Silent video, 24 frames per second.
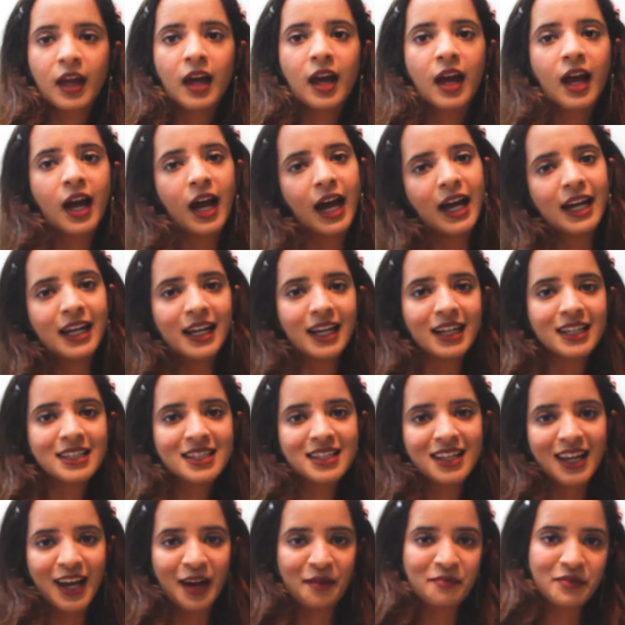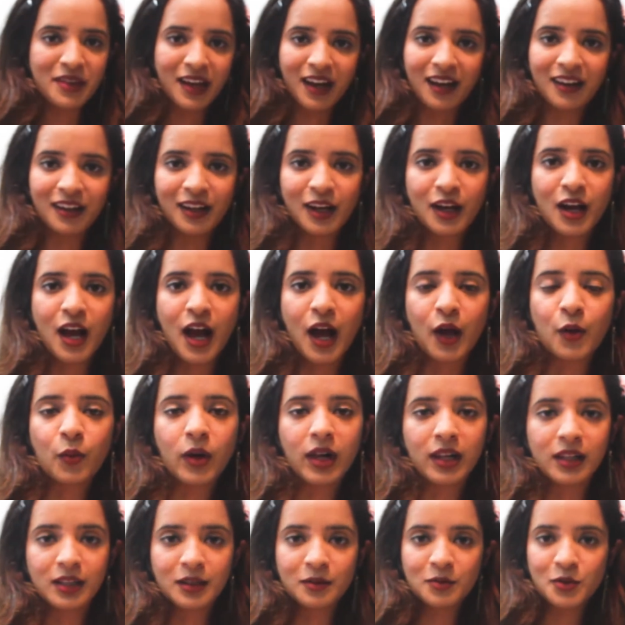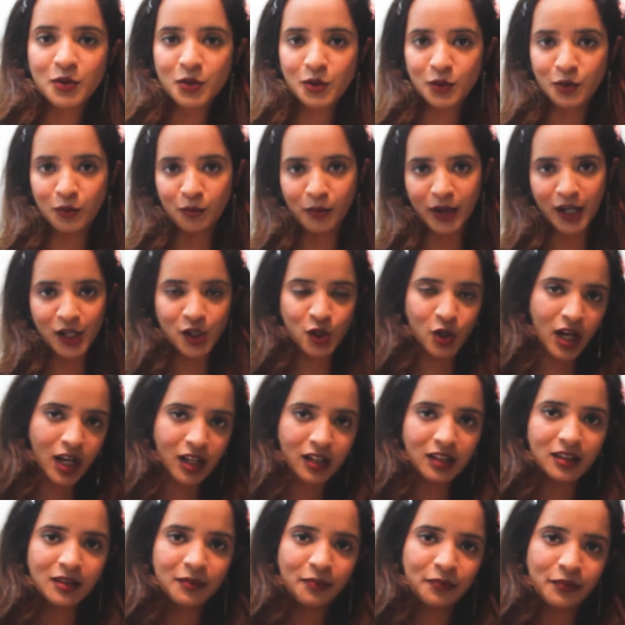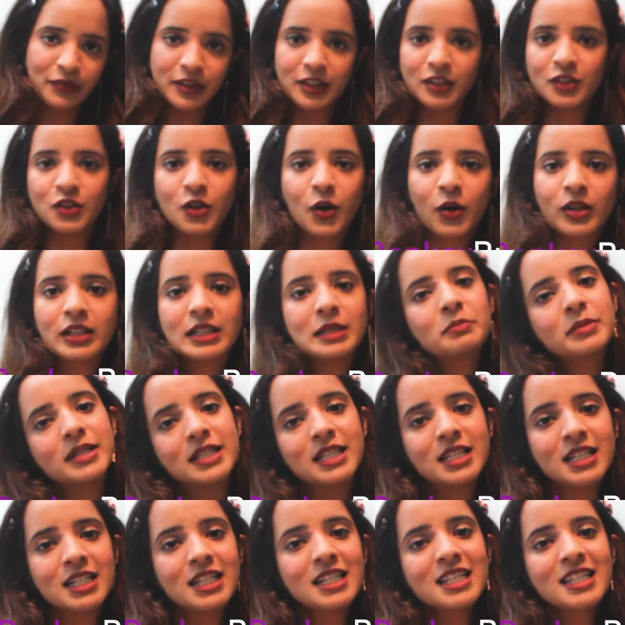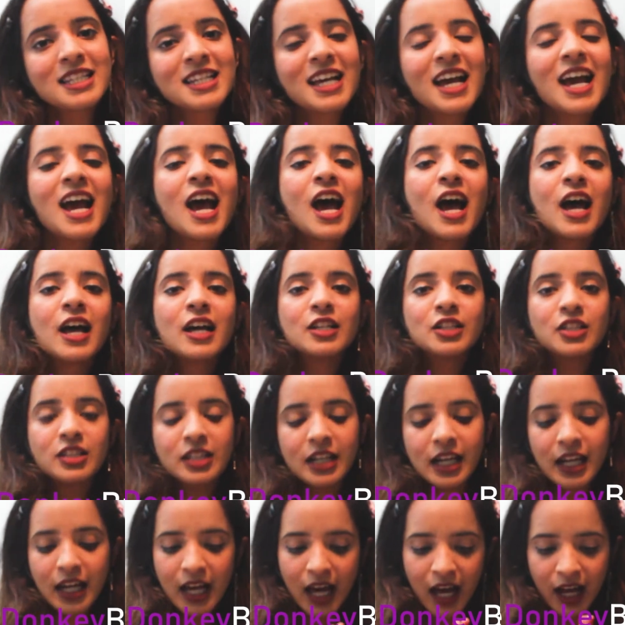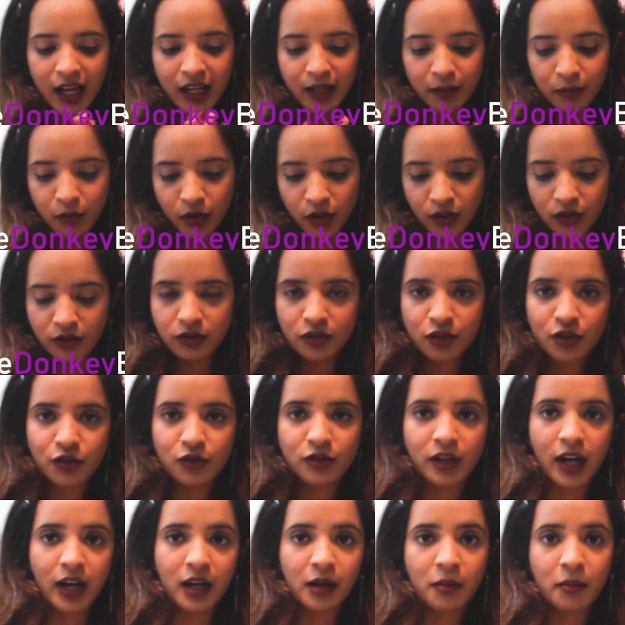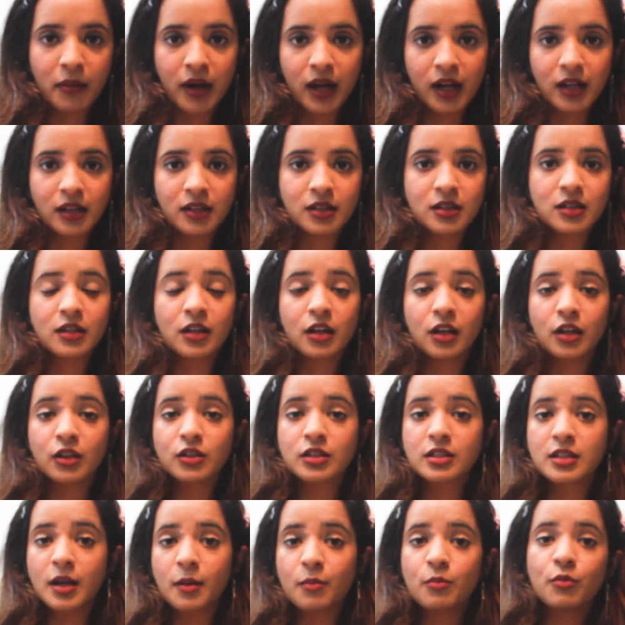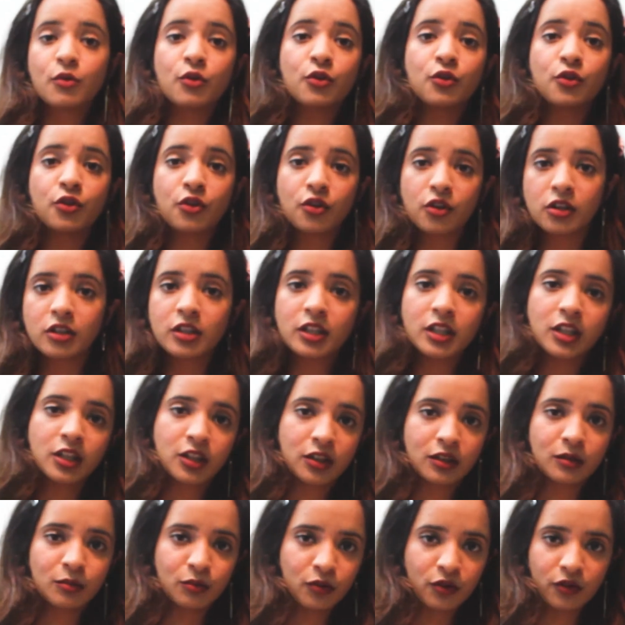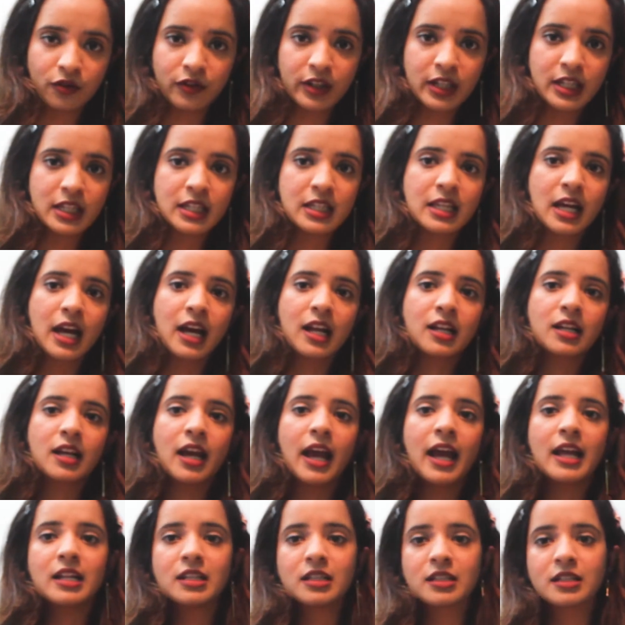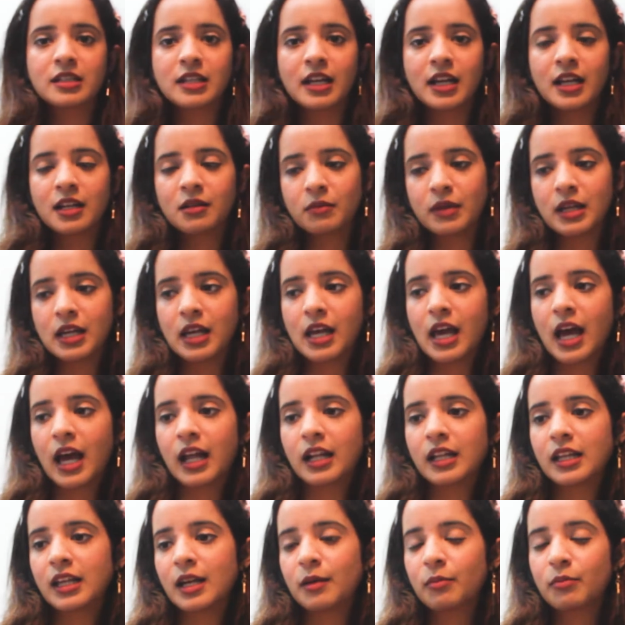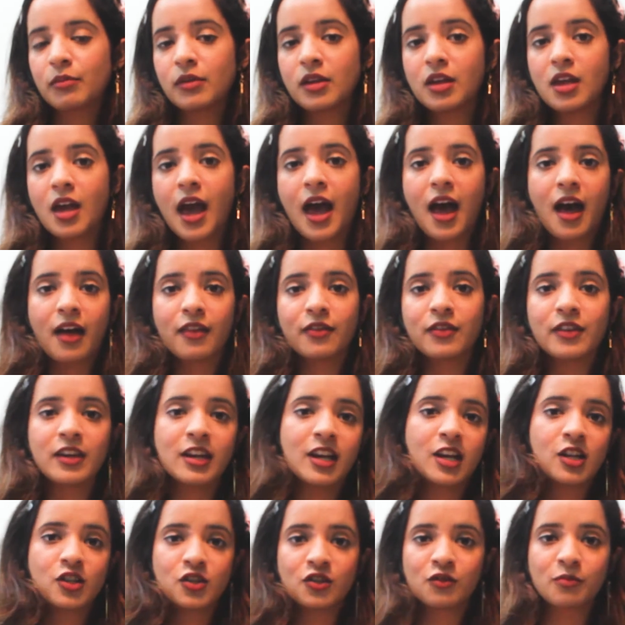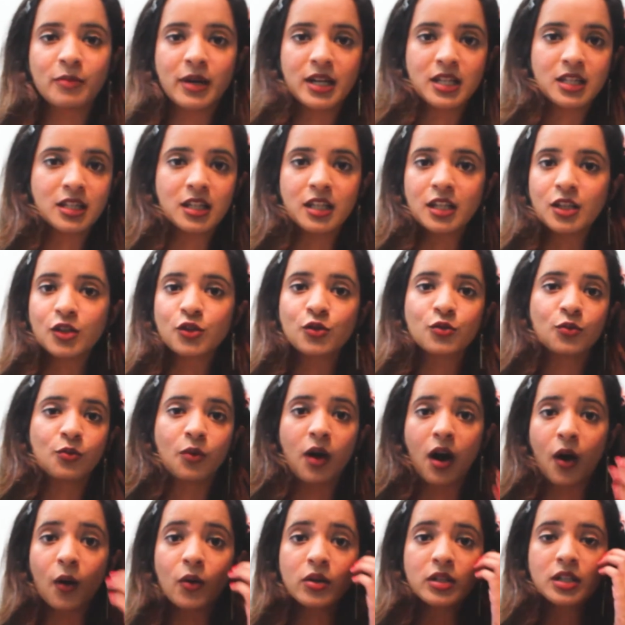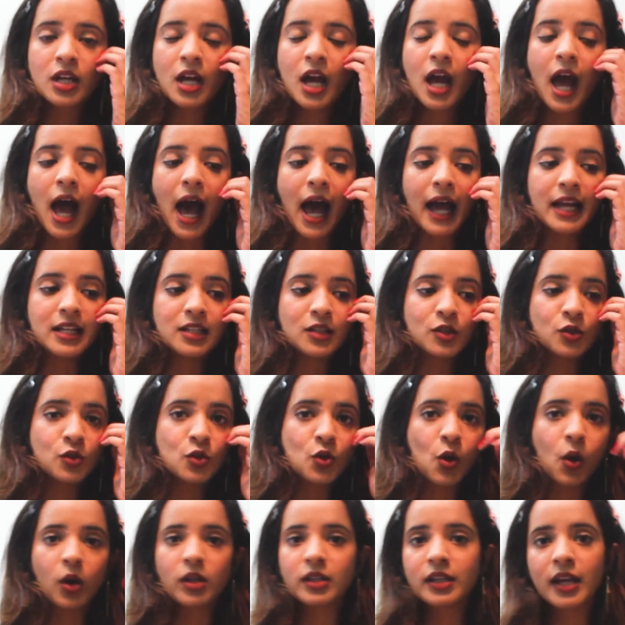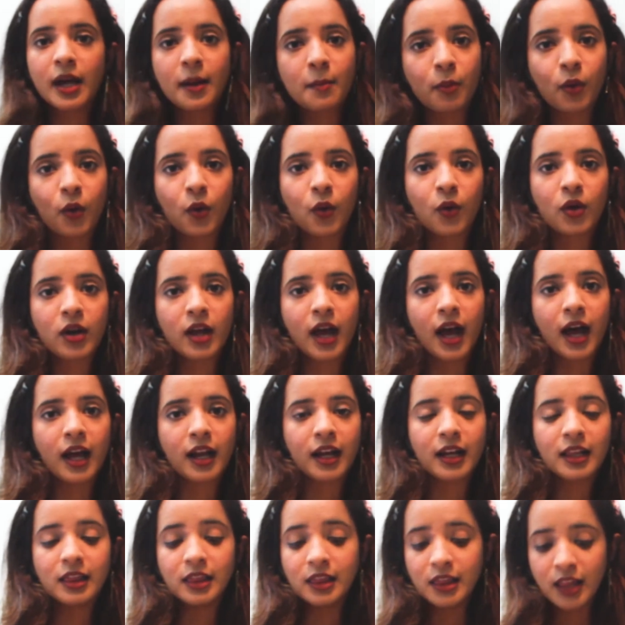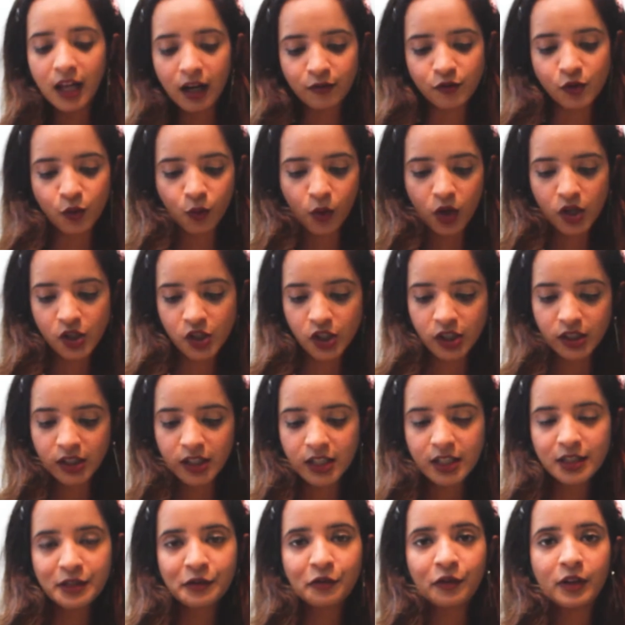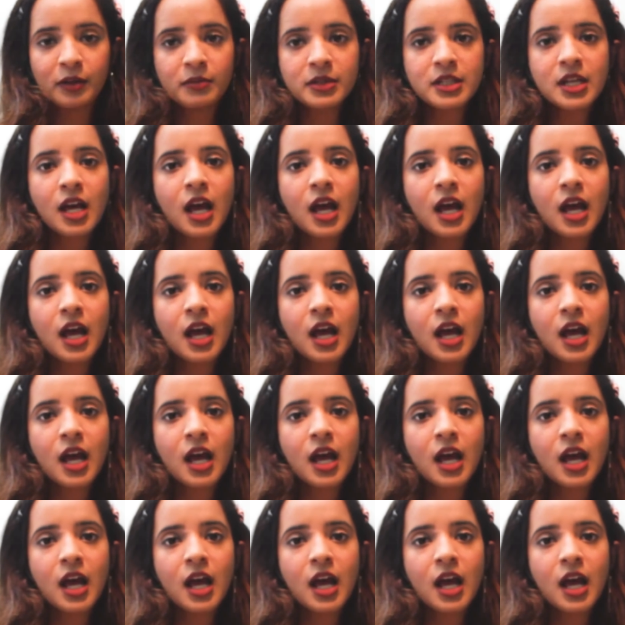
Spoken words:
Hi guys, I'm Taniyaa and welcome to my channel, The Donkey Business. Today I am here to recommend some really good movies that entertained me and kept me at the edge of my seat throughout. I did not get bored and I loved watching these films.